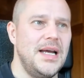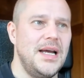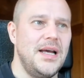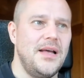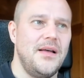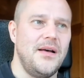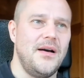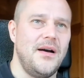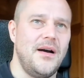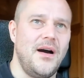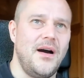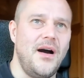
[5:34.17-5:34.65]

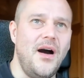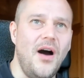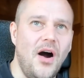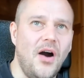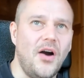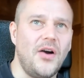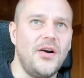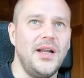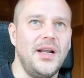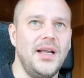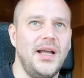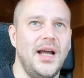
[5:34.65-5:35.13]

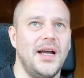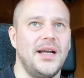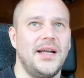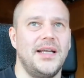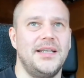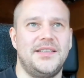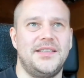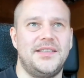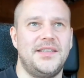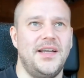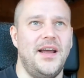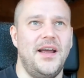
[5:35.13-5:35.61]
Hardly I can
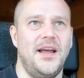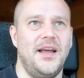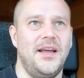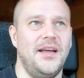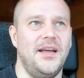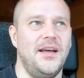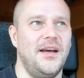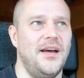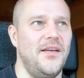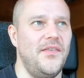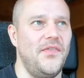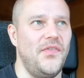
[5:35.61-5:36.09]
say
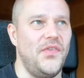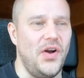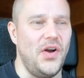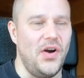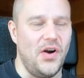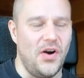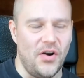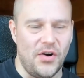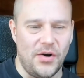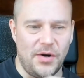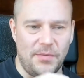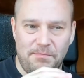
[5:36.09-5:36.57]
there
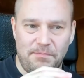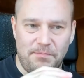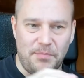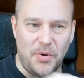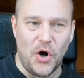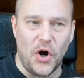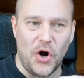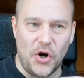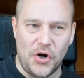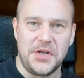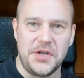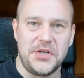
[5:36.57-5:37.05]
are
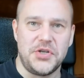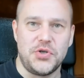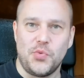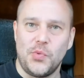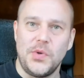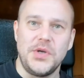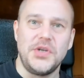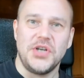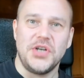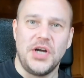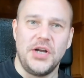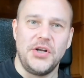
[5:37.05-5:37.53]
parts which
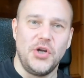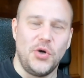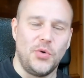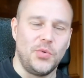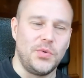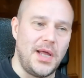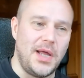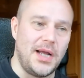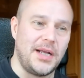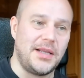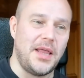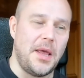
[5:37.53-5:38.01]
I don't like
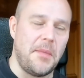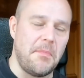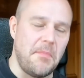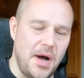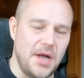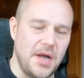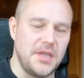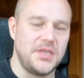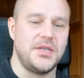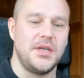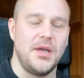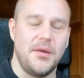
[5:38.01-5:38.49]
that much,
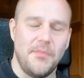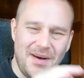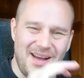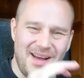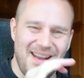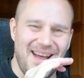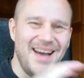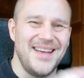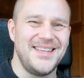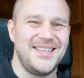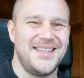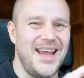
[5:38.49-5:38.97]
but I
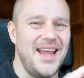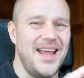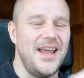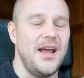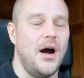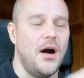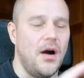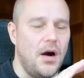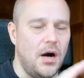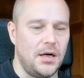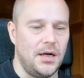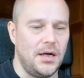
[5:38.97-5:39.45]
say
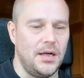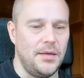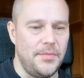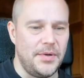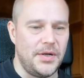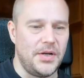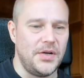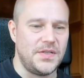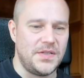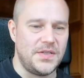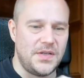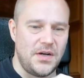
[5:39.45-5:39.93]
hardly because
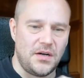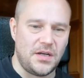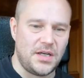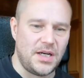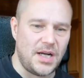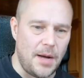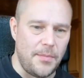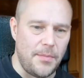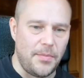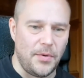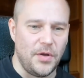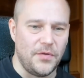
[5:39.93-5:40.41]
there are a
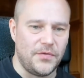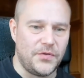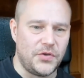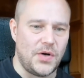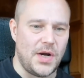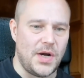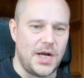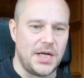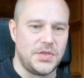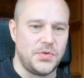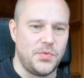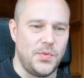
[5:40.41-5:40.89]
couple of
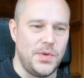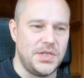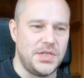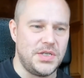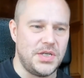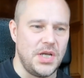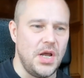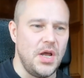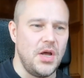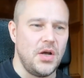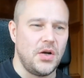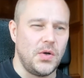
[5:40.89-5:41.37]
tracks which
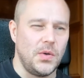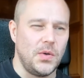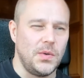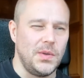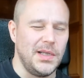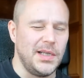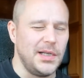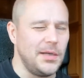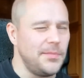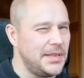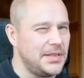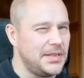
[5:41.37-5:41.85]
go a little
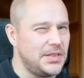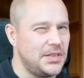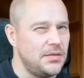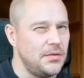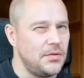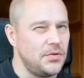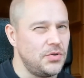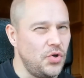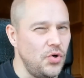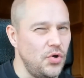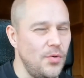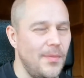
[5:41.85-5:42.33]
bit
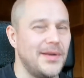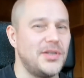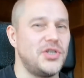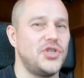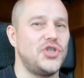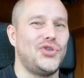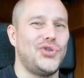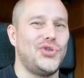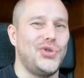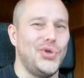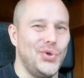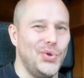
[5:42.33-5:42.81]
too much
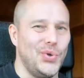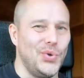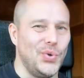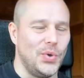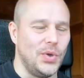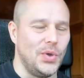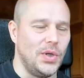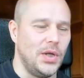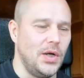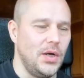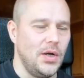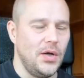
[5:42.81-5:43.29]
Tool
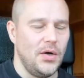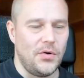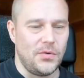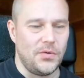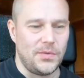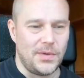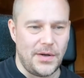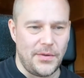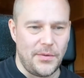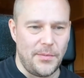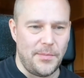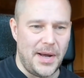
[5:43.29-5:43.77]
or other
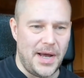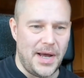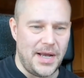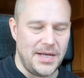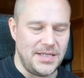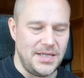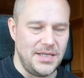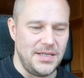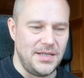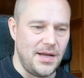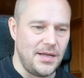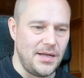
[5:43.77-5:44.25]
bands in
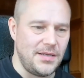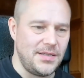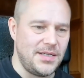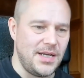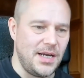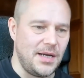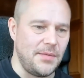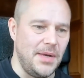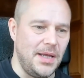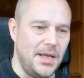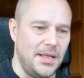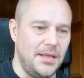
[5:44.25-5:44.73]
that
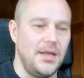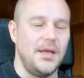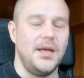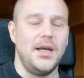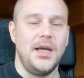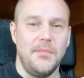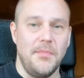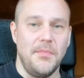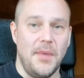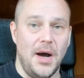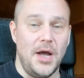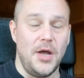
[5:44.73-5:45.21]
segment, in
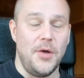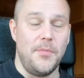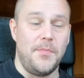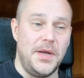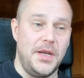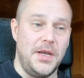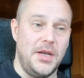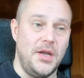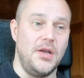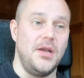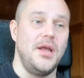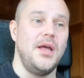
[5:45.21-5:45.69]
my opinion.
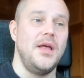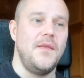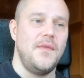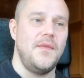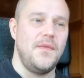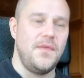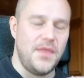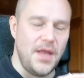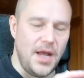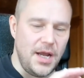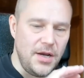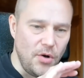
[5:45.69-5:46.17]

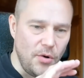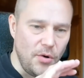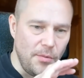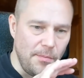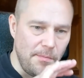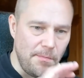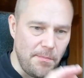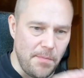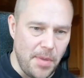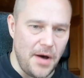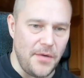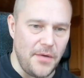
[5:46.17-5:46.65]
They don't
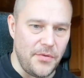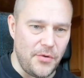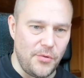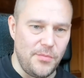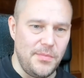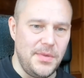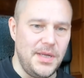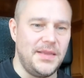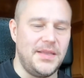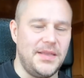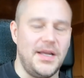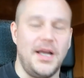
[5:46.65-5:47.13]
bother me,
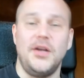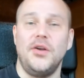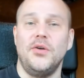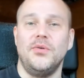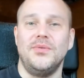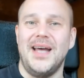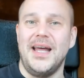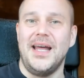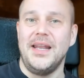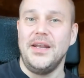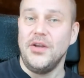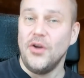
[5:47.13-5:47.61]
they don't
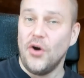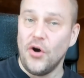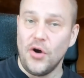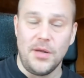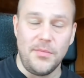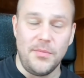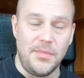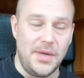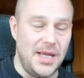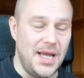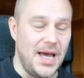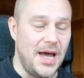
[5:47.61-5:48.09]
annoy me
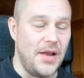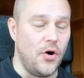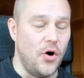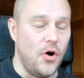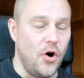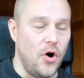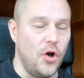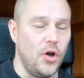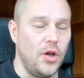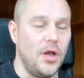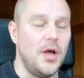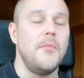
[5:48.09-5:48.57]
at
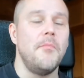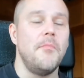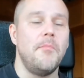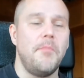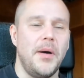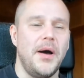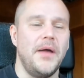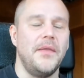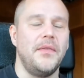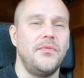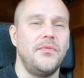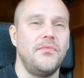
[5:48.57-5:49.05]
all,
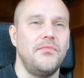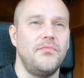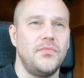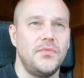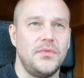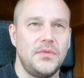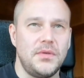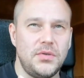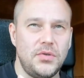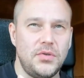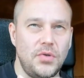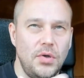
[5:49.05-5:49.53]
but
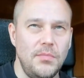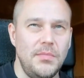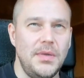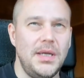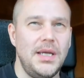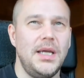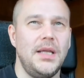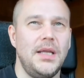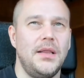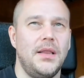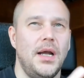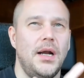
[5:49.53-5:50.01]
to me
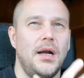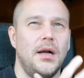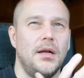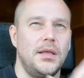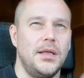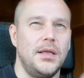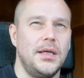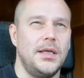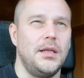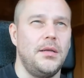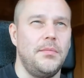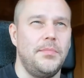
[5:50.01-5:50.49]
they are a
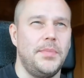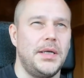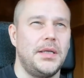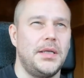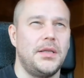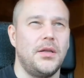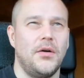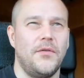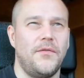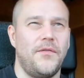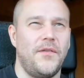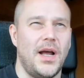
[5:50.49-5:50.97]
little bit of
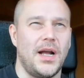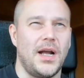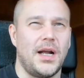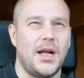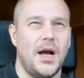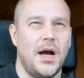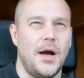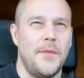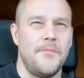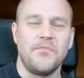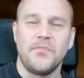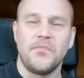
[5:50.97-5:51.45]
like a
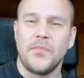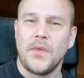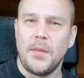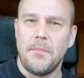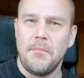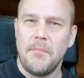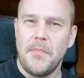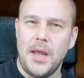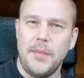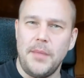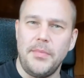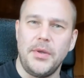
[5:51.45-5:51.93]

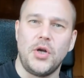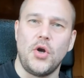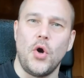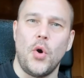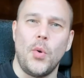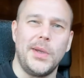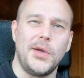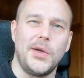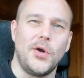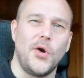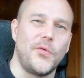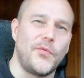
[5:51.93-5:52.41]
maybe going
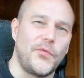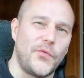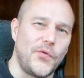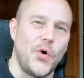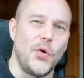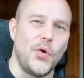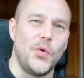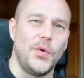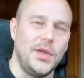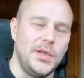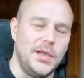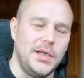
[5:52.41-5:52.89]
off-road a
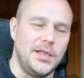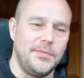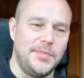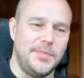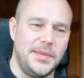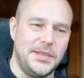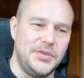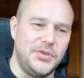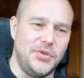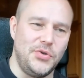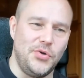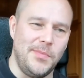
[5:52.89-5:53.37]
little bit
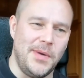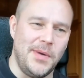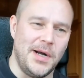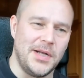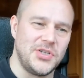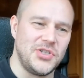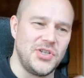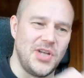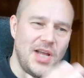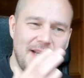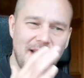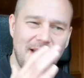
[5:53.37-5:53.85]
too much,
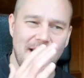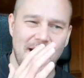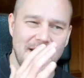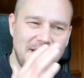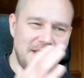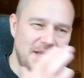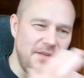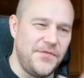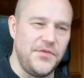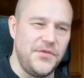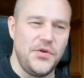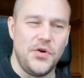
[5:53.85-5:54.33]
like as if
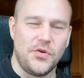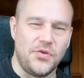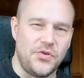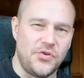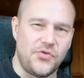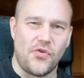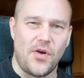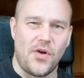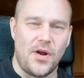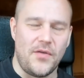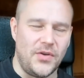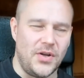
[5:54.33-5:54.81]
you're
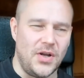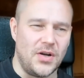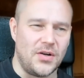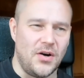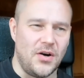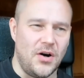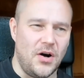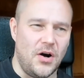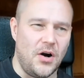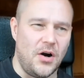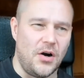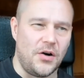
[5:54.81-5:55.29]
driving a
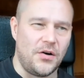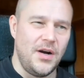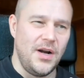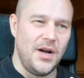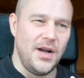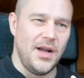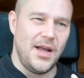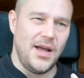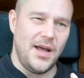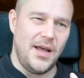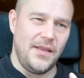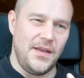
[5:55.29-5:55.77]
car
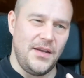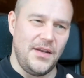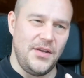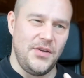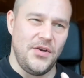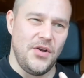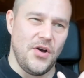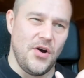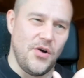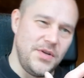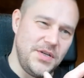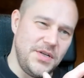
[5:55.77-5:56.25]
and then you
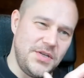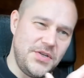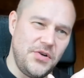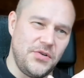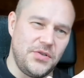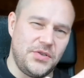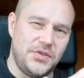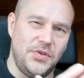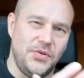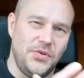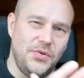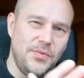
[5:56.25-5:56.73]
notice you're
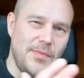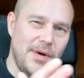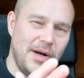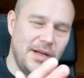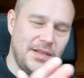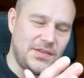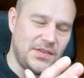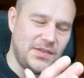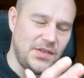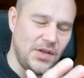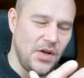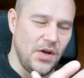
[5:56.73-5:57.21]
too much
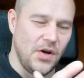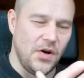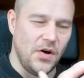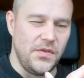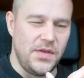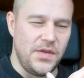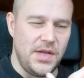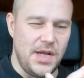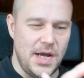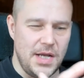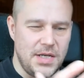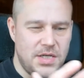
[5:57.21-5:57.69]
on the
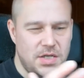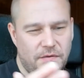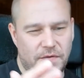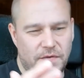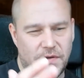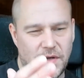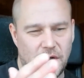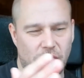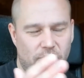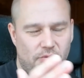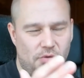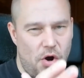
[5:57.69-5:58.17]
edge of the
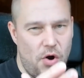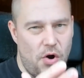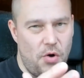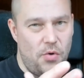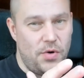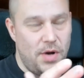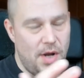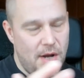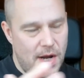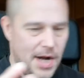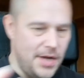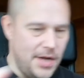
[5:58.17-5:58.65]
road
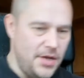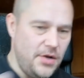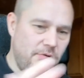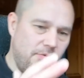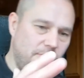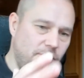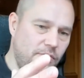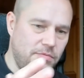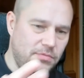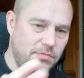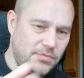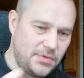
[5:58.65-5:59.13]
and you
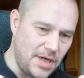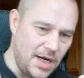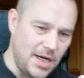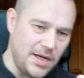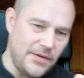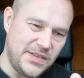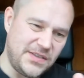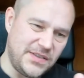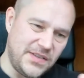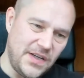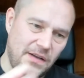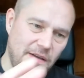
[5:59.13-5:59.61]
kind of
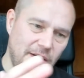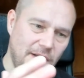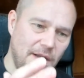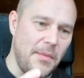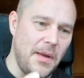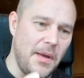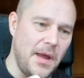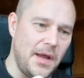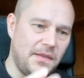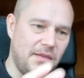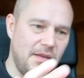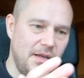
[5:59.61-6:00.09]
suddenly make
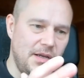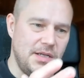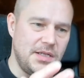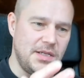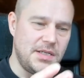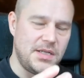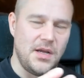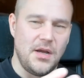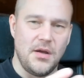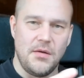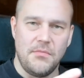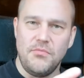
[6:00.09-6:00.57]
these
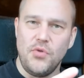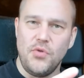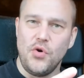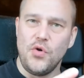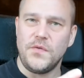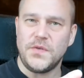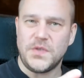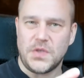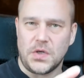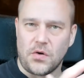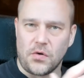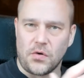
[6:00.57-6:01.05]
moves to
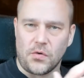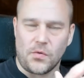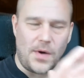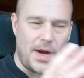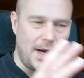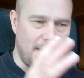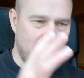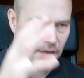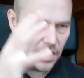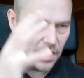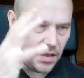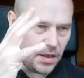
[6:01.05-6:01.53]
correct
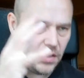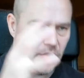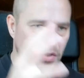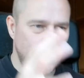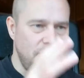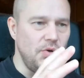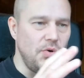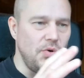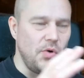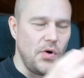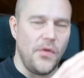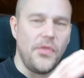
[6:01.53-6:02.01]
you
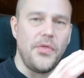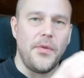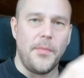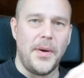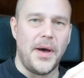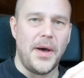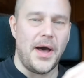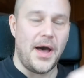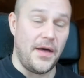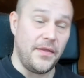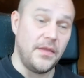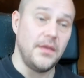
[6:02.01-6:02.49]
on the
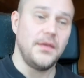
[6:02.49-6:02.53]
path, that